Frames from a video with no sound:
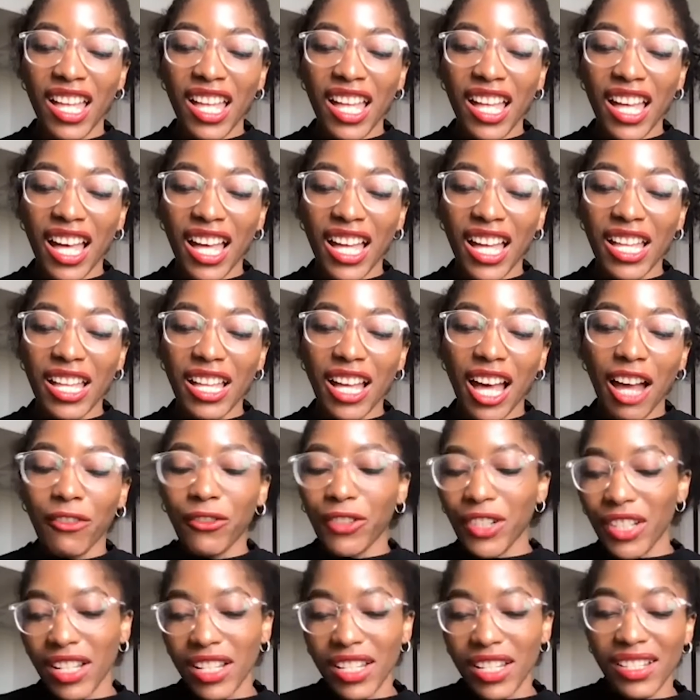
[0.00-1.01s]

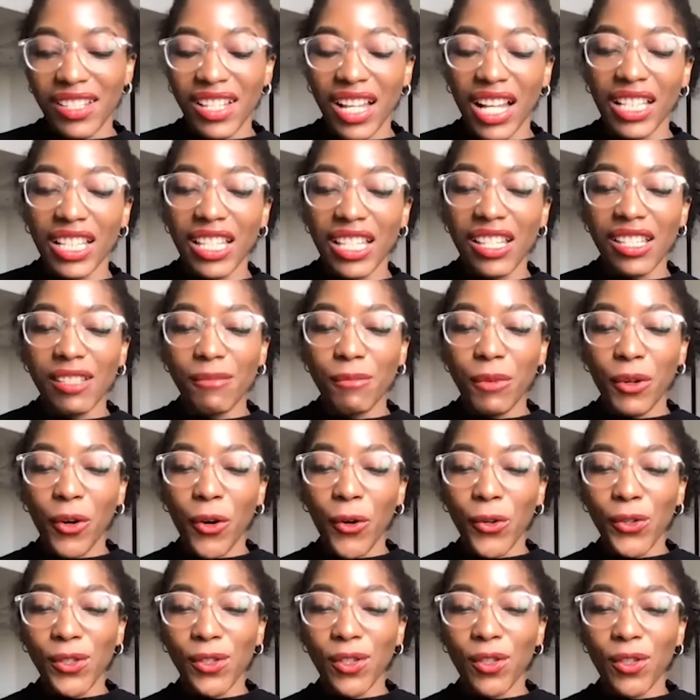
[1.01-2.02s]
African Italians, but
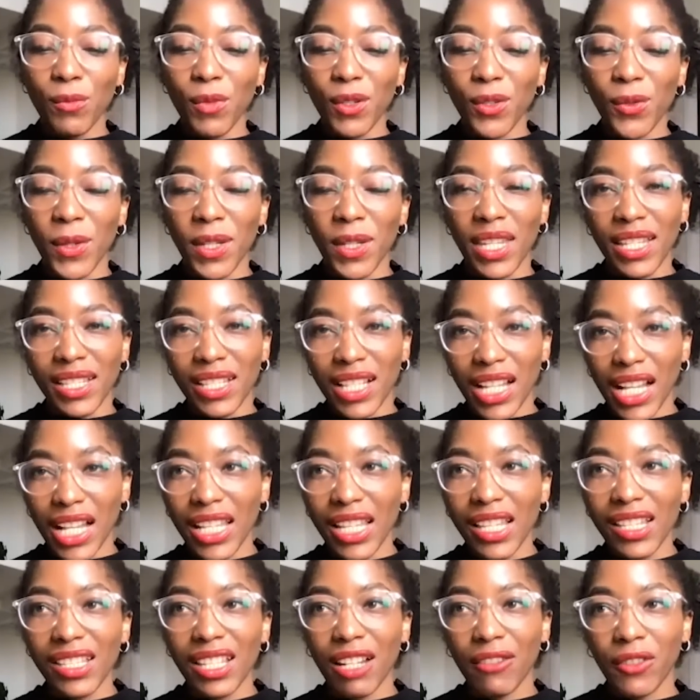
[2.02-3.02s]
also between
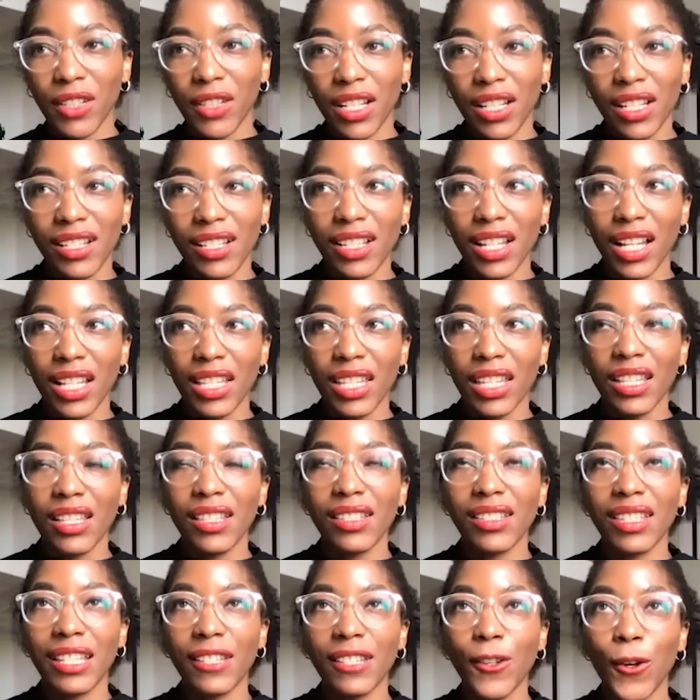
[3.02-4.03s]
Italians, African
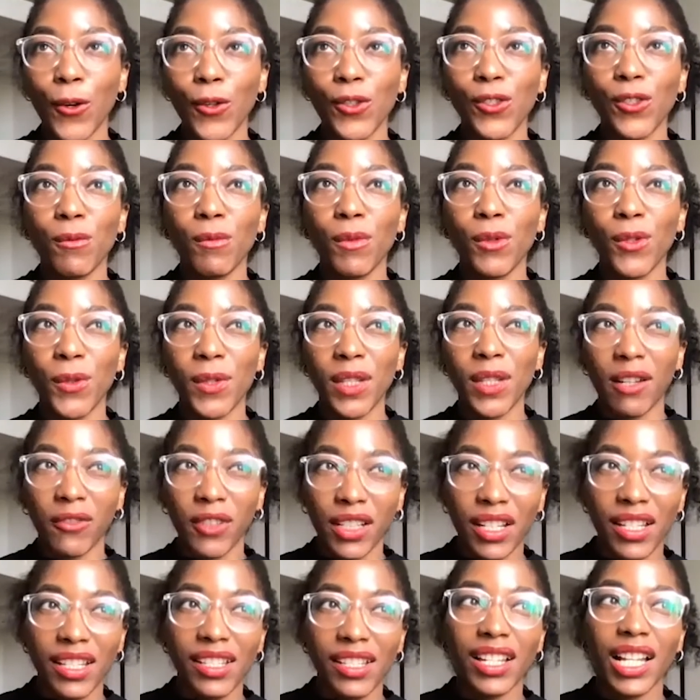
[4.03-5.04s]
Italians, and also between
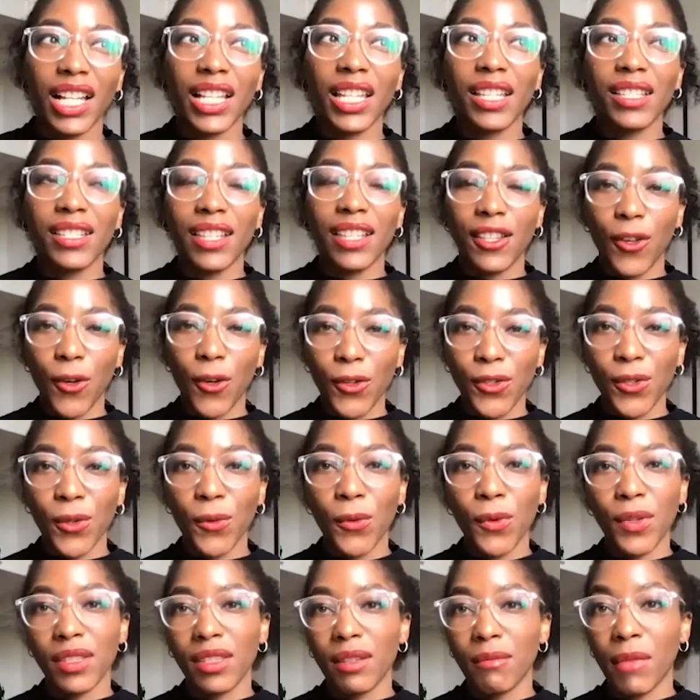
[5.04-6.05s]
African Italians and also
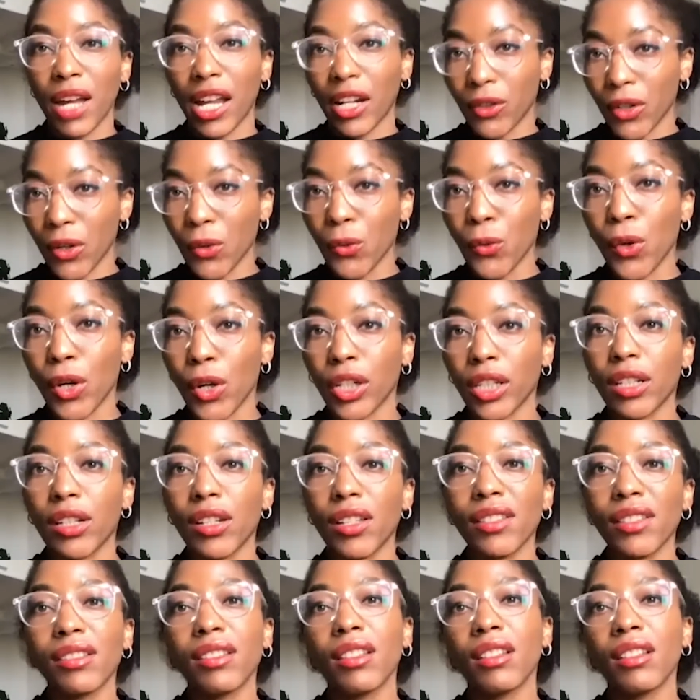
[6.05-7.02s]
with the migrant workers.